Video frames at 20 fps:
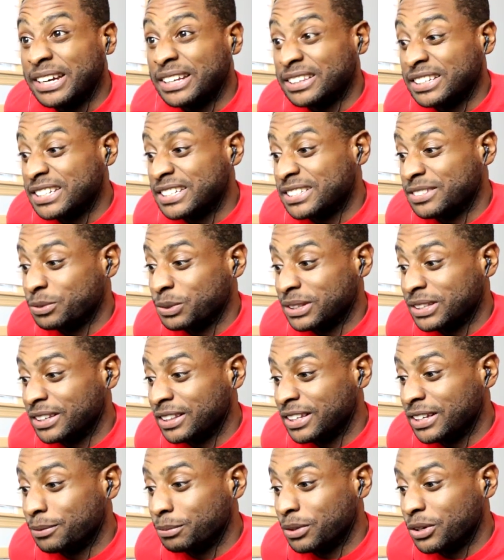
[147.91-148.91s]
At least with the
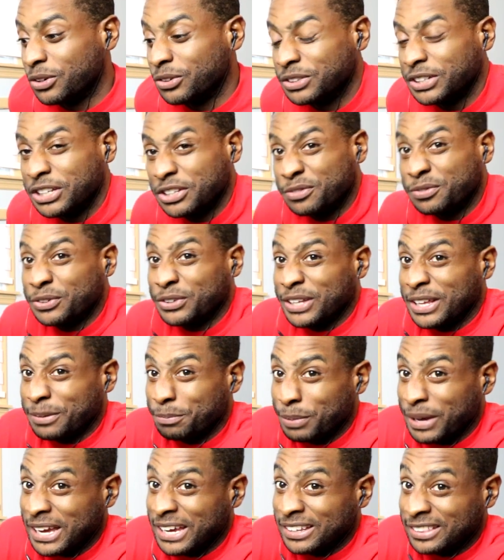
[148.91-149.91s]
limb going, yeah, you feel that
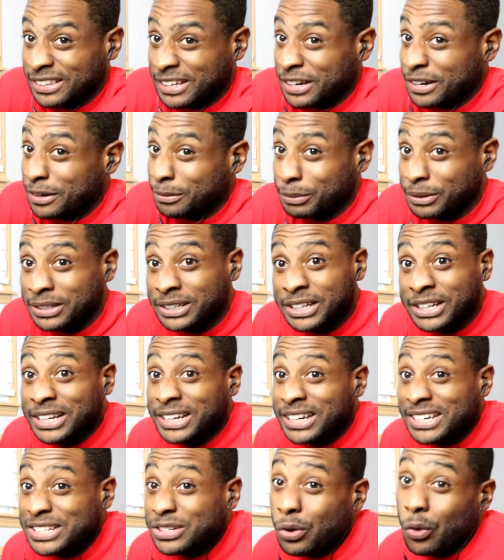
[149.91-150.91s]
pain there, but
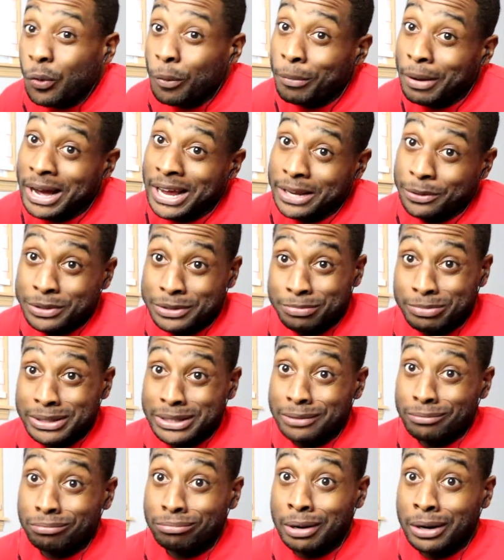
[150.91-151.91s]
his whole body was
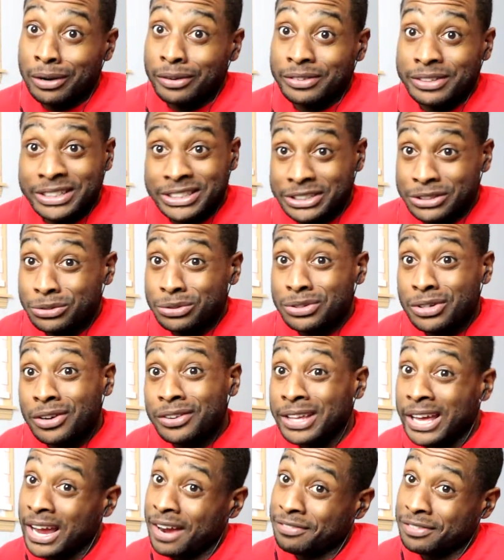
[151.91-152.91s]
being burned, and you saw
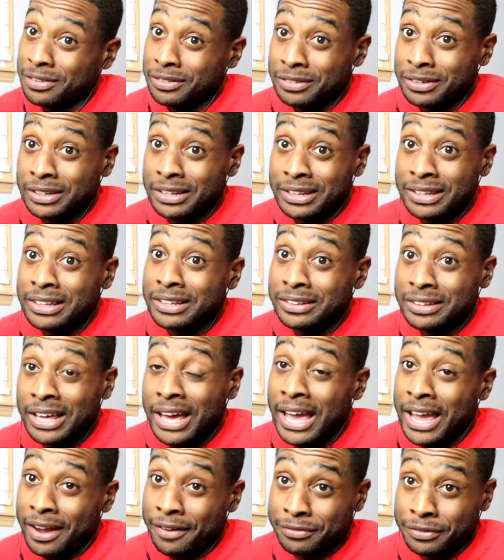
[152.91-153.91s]
the after, the the,
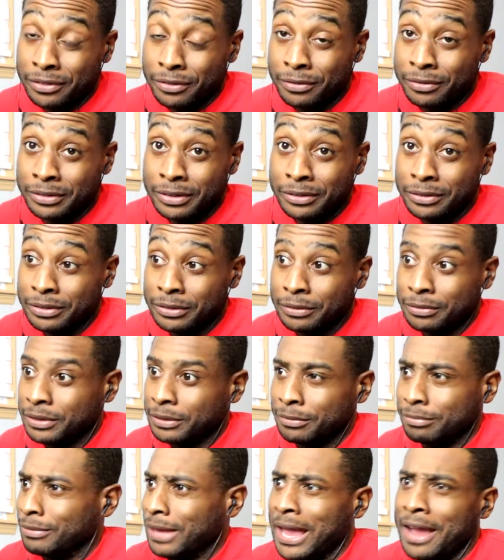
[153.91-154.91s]
the after, the, the,
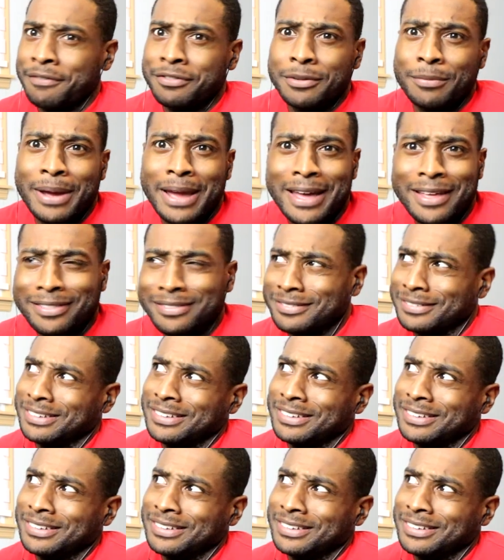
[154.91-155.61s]
the aftermath.